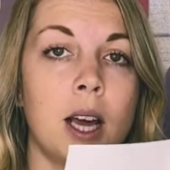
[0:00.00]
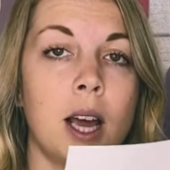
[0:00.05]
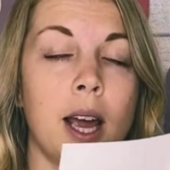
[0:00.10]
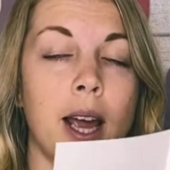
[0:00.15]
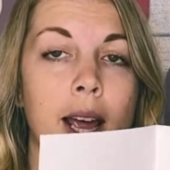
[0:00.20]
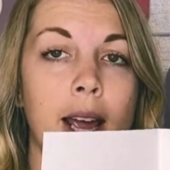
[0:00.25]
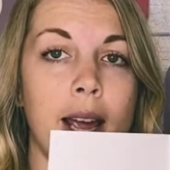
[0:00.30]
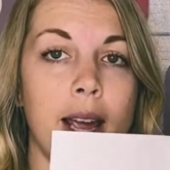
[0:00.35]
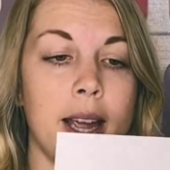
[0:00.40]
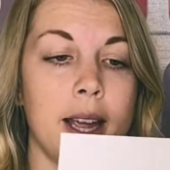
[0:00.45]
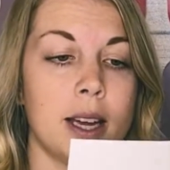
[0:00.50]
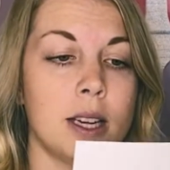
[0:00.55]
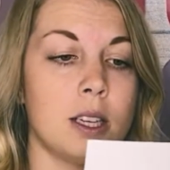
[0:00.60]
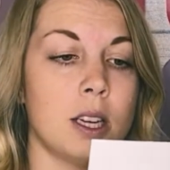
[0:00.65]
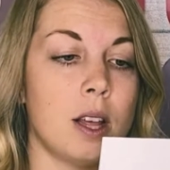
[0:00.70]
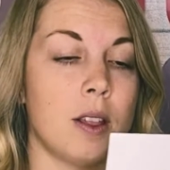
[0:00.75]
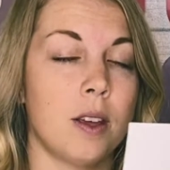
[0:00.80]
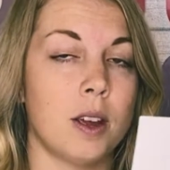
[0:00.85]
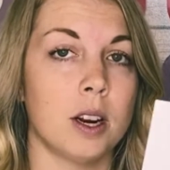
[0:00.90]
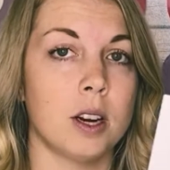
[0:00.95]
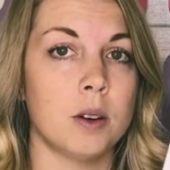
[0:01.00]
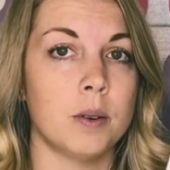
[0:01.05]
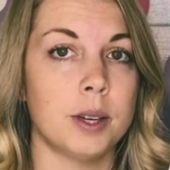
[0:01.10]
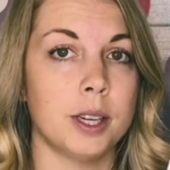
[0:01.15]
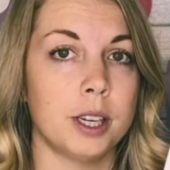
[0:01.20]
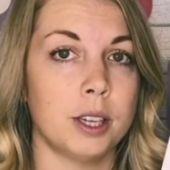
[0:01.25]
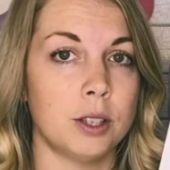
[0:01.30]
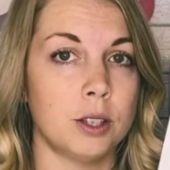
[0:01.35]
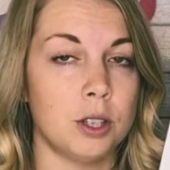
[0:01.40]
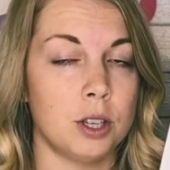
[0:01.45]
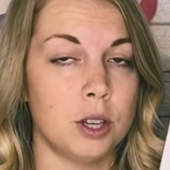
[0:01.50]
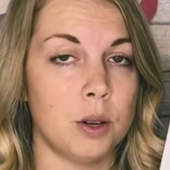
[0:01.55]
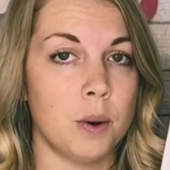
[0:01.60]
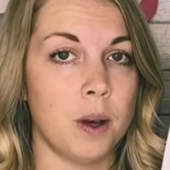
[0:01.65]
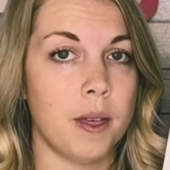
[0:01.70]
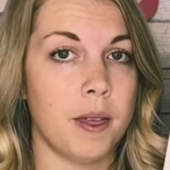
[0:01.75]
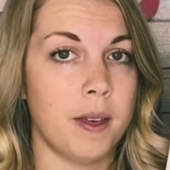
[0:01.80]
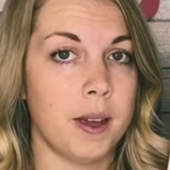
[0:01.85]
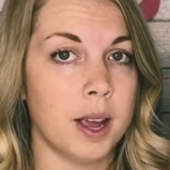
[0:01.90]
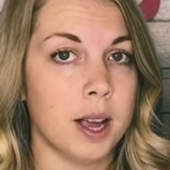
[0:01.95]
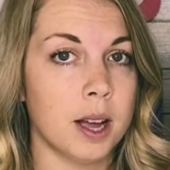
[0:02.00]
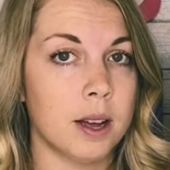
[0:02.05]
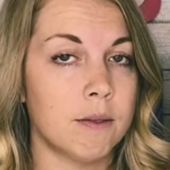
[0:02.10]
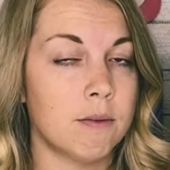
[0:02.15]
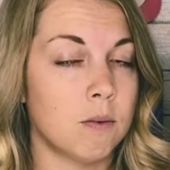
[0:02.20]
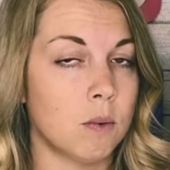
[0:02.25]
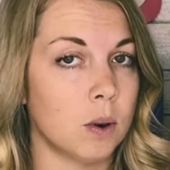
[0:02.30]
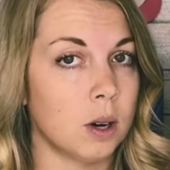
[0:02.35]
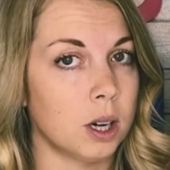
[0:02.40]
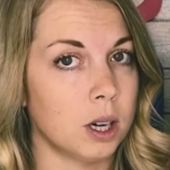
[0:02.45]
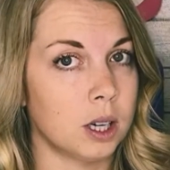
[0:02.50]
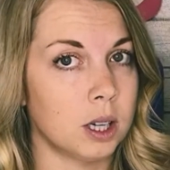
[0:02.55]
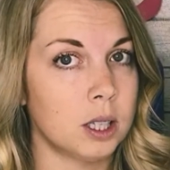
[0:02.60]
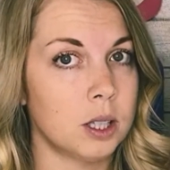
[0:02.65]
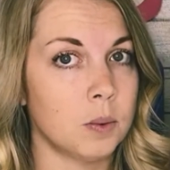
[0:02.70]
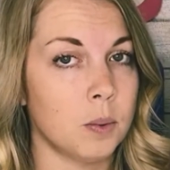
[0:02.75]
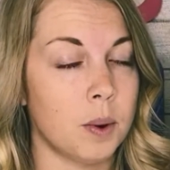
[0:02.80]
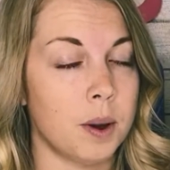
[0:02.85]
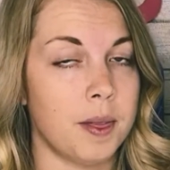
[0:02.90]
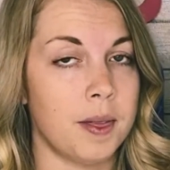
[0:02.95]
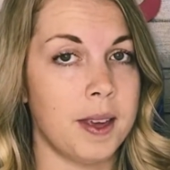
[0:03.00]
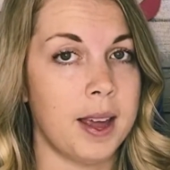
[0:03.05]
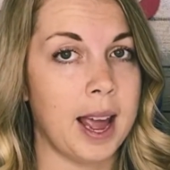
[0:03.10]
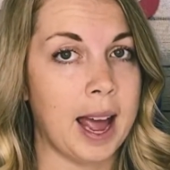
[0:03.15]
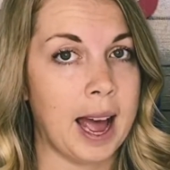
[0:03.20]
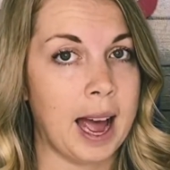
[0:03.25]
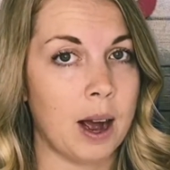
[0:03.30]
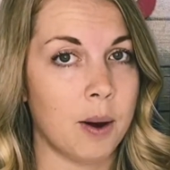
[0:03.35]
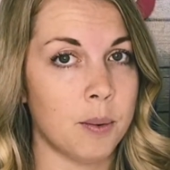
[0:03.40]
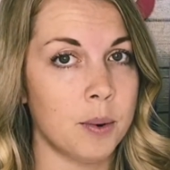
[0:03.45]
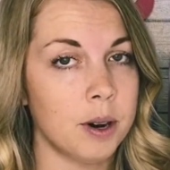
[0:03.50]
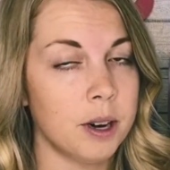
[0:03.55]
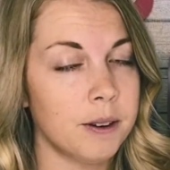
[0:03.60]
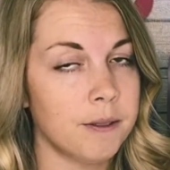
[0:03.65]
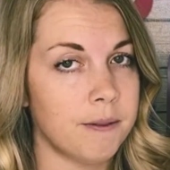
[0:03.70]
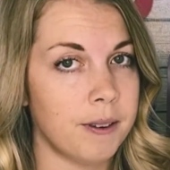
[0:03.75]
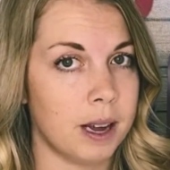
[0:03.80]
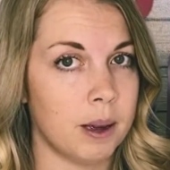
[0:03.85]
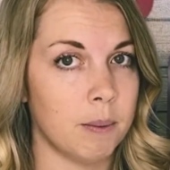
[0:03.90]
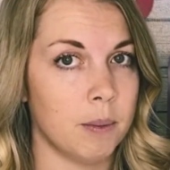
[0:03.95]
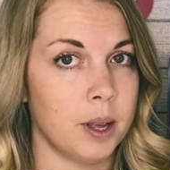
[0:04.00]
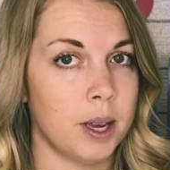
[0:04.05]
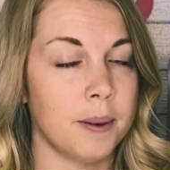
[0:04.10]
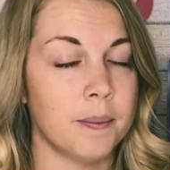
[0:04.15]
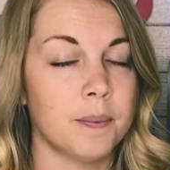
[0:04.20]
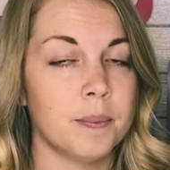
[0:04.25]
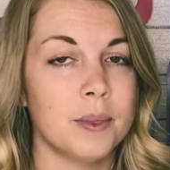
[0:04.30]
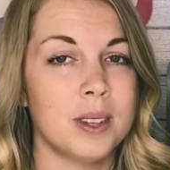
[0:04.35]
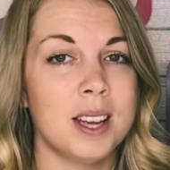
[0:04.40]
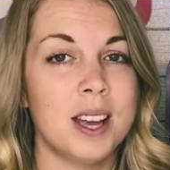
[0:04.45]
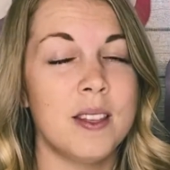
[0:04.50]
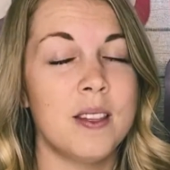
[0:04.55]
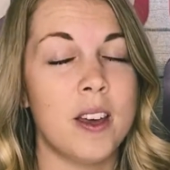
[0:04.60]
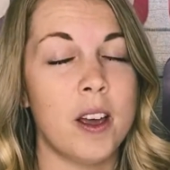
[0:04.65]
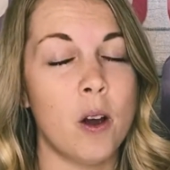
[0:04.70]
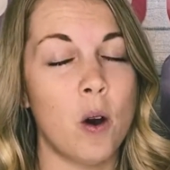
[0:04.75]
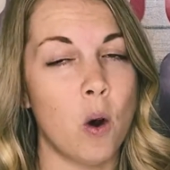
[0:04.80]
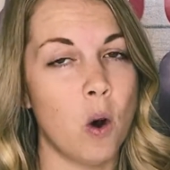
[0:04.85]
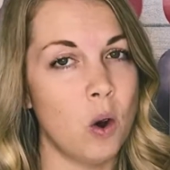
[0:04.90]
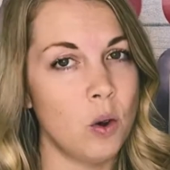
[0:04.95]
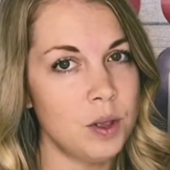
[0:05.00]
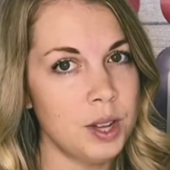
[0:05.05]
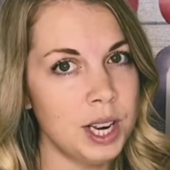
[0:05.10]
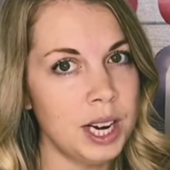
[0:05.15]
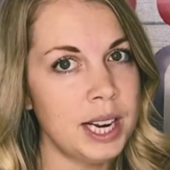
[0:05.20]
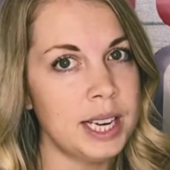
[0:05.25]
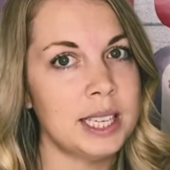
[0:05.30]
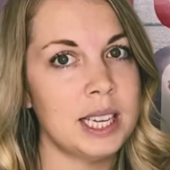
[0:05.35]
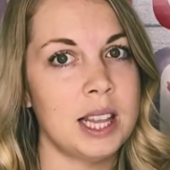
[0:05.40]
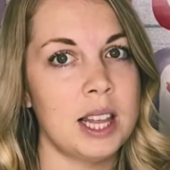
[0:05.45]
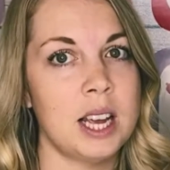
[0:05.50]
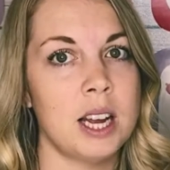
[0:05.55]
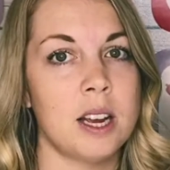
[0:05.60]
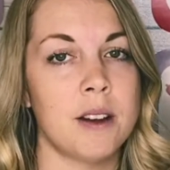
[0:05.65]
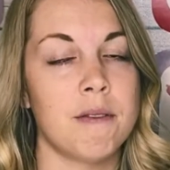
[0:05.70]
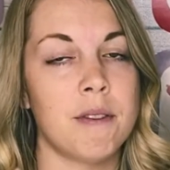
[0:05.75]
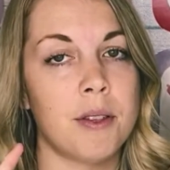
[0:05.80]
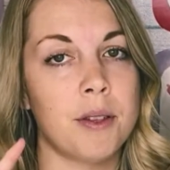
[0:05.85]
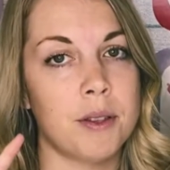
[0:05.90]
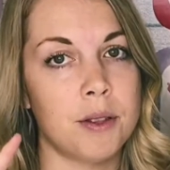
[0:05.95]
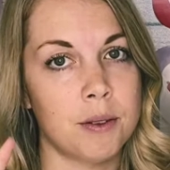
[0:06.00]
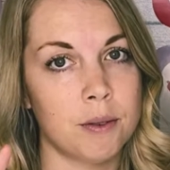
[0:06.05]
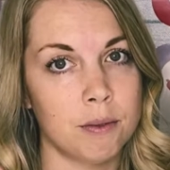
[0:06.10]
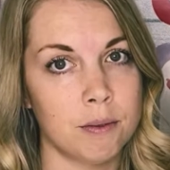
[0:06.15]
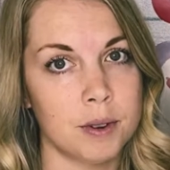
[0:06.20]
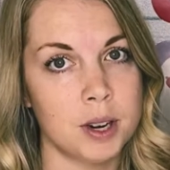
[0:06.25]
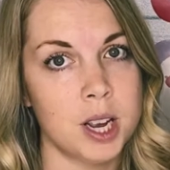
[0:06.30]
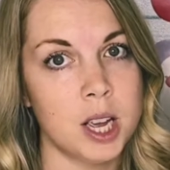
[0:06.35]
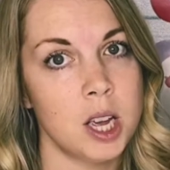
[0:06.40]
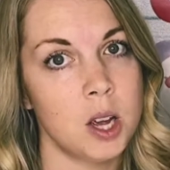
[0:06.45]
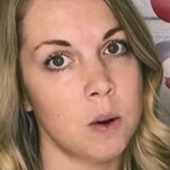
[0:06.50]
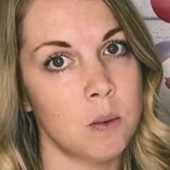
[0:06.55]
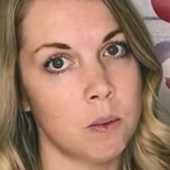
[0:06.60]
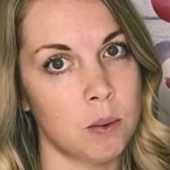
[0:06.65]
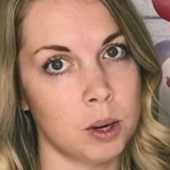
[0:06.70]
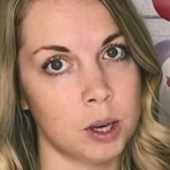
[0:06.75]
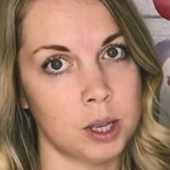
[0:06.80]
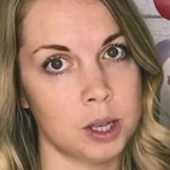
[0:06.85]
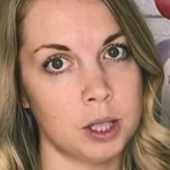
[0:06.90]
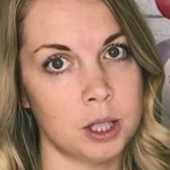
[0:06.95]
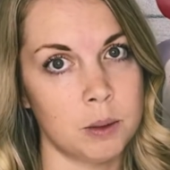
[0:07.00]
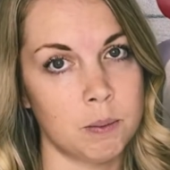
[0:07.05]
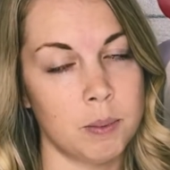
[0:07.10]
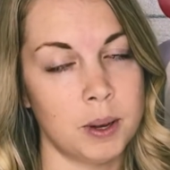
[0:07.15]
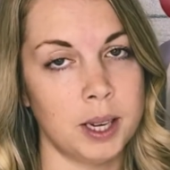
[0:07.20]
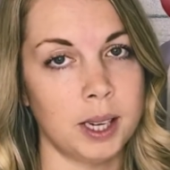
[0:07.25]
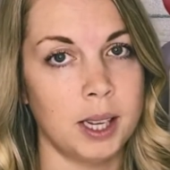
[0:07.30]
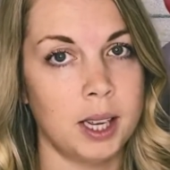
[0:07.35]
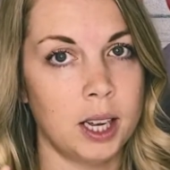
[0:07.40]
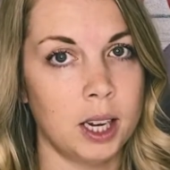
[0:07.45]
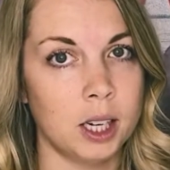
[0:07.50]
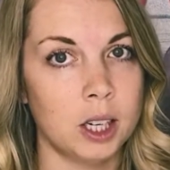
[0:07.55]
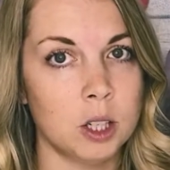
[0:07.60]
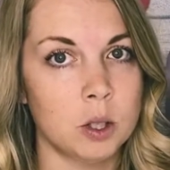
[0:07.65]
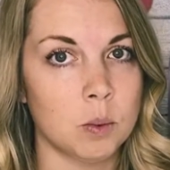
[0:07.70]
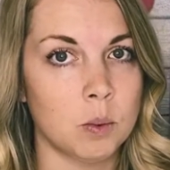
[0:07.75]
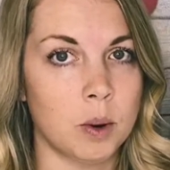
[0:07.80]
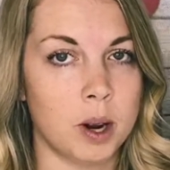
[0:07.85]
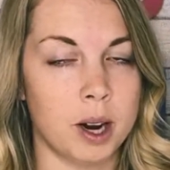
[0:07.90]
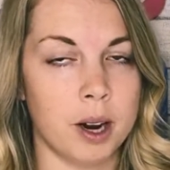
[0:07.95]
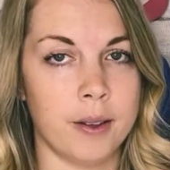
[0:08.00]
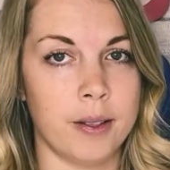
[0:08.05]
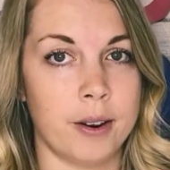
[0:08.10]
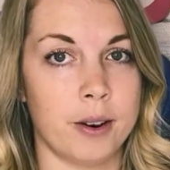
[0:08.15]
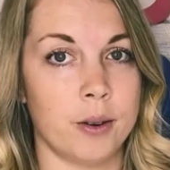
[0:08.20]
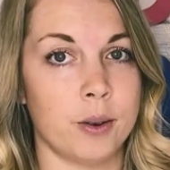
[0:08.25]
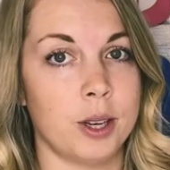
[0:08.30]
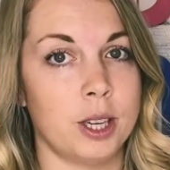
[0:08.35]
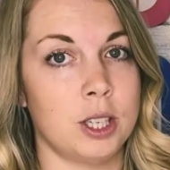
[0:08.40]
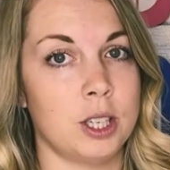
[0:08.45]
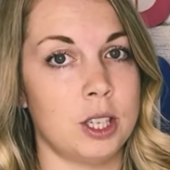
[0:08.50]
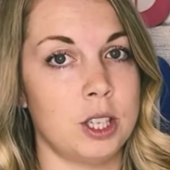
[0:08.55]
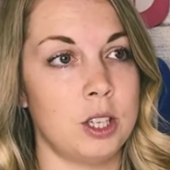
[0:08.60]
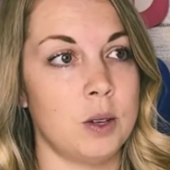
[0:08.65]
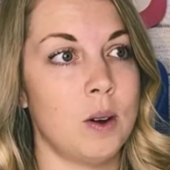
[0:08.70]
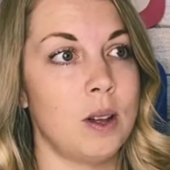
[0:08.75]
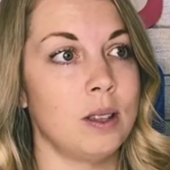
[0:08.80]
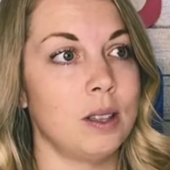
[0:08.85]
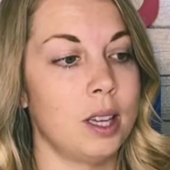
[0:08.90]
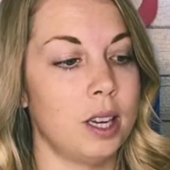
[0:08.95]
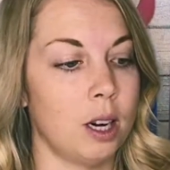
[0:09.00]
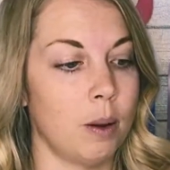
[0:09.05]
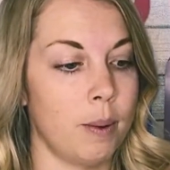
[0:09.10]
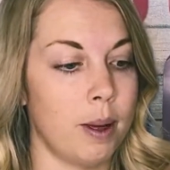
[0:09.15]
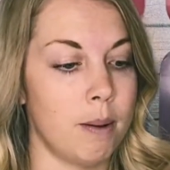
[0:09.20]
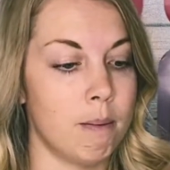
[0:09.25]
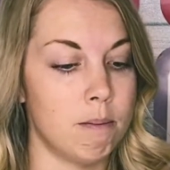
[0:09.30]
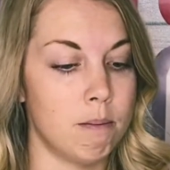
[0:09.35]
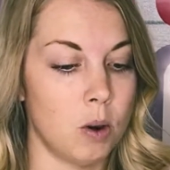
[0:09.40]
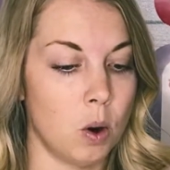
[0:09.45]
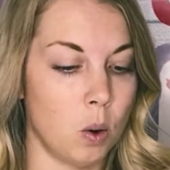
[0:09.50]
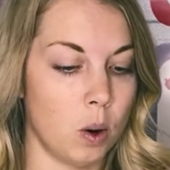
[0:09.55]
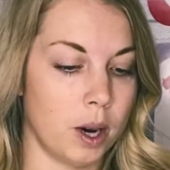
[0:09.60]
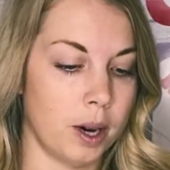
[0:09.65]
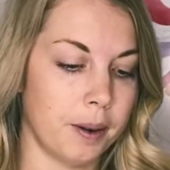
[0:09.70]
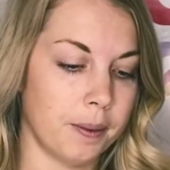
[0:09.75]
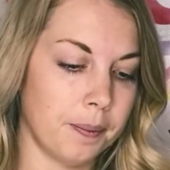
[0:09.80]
and they're going to think of words with the at word family. They only need to think of 3 words, but here's where they're going to do a little bit more.